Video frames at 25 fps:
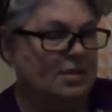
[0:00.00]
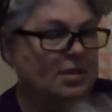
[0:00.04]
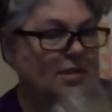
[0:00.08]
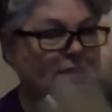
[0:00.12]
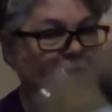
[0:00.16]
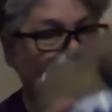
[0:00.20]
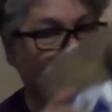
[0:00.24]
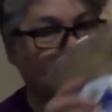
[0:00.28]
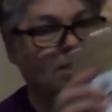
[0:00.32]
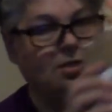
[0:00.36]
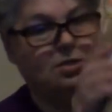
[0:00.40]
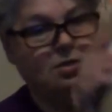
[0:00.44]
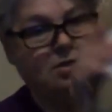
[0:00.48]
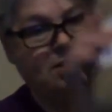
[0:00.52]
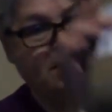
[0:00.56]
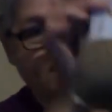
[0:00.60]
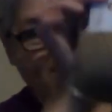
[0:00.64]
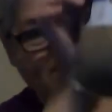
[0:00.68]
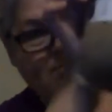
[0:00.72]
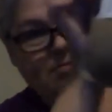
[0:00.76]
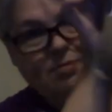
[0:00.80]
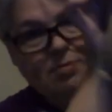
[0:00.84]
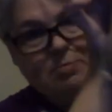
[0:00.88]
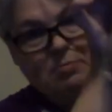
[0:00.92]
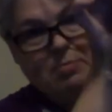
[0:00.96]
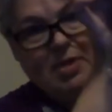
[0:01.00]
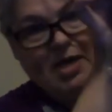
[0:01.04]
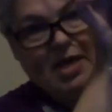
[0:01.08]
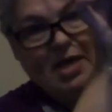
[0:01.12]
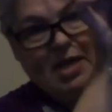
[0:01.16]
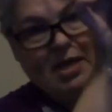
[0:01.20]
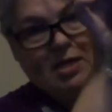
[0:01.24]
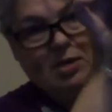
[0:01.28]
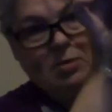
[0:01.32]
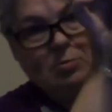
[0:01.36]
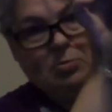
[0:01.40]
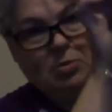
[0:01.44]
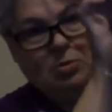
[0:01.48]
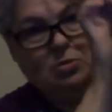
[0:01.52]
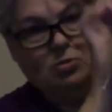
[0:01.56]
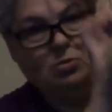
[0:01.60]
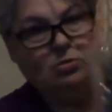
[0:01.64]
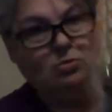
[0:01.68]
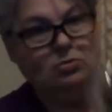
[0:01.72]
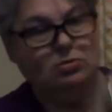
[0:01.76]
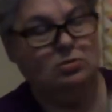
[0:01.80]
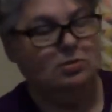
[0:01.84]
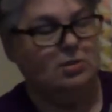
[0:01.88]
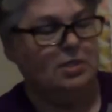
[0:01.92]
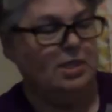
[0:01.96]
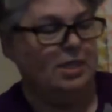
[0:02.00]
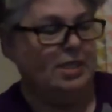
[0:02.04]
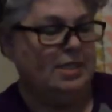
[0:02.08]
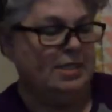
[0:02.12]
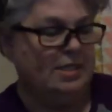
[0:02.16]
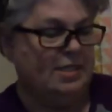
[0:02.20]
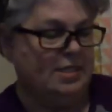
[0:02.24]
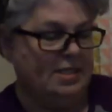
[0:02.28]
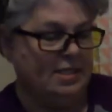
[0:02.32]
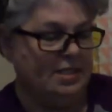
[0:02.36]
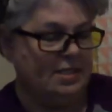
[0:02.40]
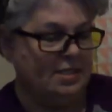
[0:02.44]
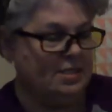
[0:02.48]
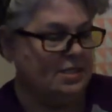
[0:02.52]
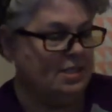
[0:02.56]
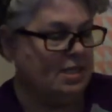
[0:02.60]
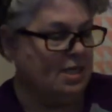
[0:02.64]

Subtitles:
Another thing of Impeccable, and this